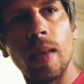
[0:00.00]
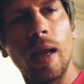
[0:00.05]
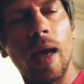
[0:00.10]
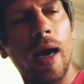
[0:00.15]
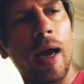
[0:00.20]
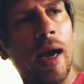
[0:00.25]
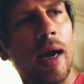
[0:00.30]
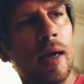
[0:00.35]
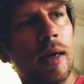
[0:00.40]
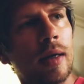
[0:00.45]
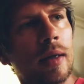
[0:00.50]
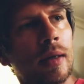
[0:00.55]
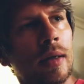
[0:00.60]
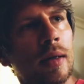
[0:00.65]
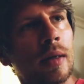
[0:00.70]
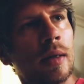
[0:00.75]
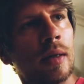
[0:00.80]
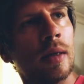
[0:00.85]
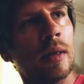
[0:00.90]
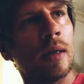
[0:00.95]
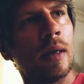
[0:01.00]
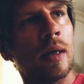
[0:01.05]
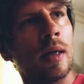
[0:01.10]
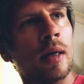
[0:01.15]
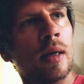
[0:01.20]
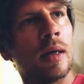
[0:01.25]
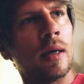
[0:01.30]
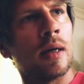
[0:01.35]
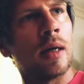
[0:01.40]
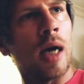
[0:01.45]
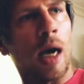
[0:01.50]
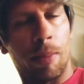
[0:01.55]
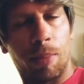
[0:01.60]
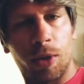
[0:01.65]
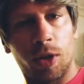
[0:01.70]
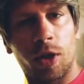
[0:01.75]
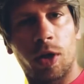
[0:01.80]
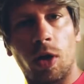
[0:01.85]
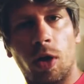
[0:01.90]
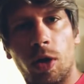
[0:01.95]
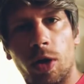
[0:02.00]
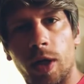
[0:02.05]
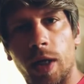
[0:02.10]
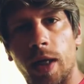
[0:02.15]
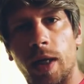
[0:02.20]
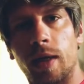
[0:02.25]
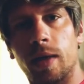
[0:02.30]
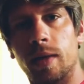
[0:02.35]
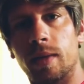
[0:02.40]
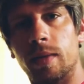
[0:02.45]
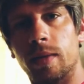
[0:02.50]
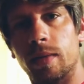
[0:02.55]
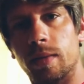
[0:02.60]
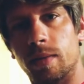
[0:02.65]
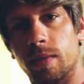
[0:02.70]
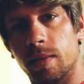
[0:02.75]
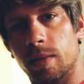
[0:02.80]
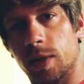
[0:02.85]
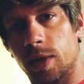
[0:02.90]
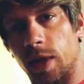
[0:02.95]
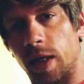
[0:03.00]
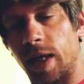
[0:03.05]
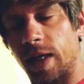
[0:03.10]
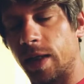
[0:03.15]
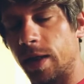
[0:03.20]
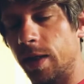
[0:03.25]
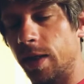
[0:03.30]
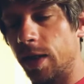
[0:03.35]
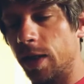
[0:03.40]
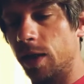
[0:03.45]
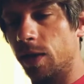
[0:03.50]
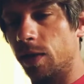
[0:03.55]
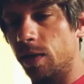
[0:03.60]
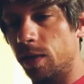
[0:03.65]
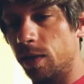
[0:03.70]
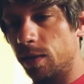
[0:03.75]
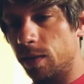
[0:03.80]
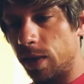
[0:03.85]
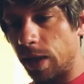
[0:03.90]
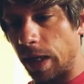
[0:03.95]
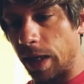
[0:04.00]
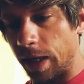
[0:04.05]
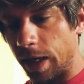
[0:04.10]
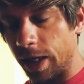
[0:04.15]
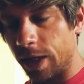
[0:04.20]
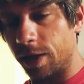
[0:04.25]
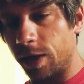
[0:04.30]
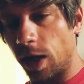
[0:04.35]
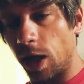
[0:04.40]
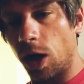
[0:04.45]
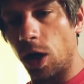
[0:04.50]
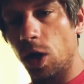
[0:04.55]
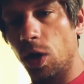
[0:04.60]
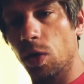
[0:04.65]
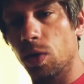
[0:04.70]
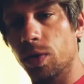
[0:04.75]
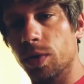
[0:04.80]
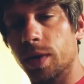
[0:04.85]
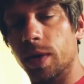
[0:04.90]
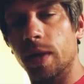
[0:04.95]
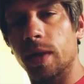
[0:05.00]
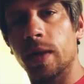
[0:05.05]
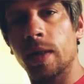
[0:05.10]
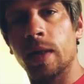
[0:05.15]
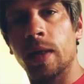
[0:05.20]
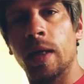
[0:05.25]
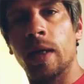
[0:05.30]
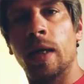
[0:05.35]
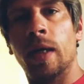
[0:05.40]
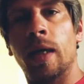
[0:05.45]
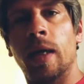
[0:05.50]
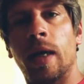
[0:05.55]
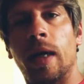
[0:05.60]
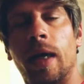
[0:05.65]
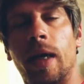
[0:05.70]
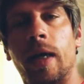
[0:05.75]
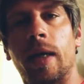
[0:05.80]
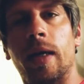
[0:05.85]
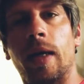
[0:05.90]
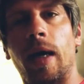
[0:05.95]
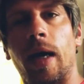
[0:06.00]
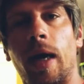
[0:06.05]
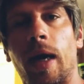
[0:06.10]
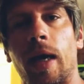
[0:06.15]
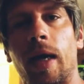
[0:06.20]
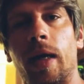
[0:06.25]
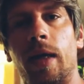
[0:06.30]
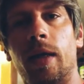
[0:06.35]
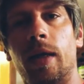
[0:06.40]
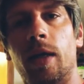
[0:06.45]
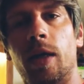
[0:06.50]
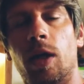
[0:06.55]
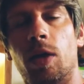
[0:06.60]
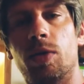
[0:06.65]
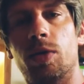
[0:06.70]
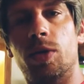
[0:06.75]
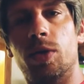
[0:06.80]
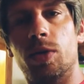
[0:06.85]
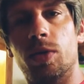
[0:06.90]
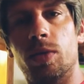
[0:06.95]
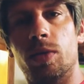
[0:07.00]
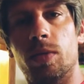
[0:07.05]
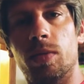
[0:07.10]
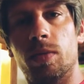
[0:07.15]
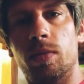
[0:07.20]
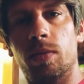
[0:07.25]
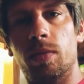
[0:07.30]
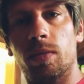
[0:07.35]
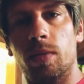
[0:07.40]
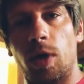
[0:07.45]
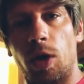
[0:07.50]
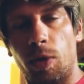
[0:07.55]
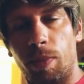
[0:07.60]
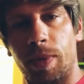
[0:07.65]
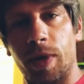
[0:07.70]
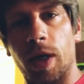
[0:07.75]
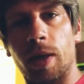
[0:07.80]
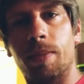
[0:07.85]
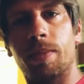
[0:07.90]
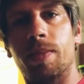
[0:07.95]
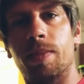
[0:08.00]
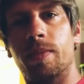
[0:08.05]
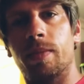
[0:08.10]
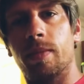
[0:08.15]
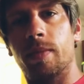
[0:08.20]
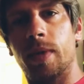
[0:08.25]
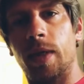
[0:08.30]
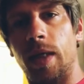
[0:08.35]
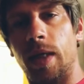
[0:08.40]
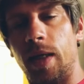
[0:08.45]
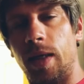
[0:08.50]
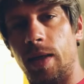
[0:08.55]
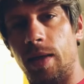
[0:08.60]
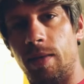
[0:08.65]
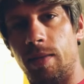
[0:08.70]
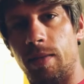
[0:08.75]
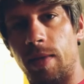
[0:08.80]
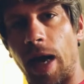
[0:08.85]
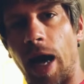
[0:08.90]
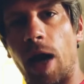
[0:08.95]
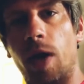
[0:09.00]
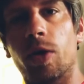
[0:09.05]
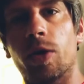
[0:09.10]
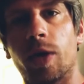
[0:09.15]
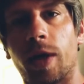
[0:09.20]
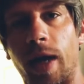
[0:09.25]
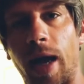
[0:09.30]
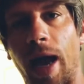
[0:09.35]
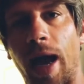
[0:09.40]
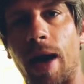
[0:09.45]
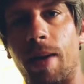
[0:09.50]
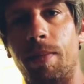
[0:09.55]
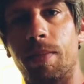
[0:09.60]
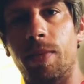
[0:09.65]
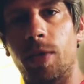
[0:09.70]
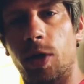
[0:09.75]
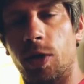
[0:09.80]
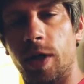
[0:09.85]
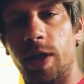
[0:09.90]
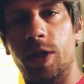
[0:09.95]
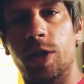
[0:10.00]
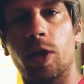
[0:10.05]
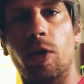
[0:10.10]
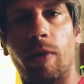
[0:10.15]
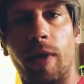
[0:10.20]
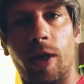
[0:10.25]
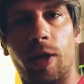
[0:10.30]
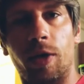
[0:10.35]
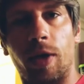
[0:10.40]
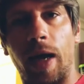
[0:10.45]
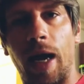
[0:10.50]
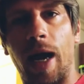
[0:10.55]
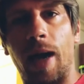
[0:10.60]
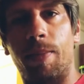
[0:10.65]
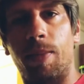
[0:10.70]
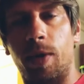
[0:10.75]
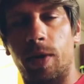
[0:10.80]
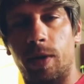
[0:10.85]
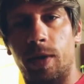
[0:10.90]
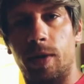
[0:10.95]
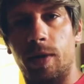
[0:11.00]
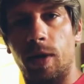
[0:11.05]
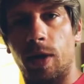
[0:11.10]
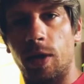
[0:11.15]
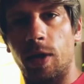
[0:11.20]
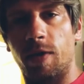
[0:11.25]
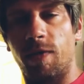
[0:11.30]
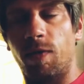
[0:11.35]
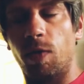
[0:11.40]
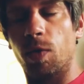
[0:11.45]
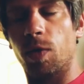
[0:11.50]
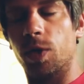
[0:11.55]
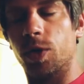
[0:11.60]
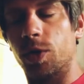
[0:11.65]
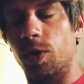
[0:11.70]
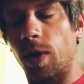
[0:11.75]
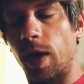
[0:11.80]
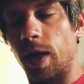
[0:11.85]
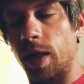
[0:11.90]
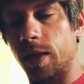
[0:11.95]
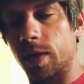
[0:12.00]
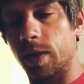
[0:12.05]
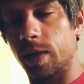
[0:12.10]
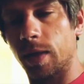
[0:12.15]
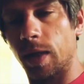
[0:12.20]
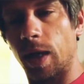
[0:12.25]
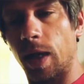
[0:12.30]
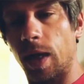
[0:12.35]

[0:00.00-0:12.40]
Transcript: and I put the card in, select the deal, and get the hose, and I go to open up the outer cap. There is no inner cap on the Ford trucks.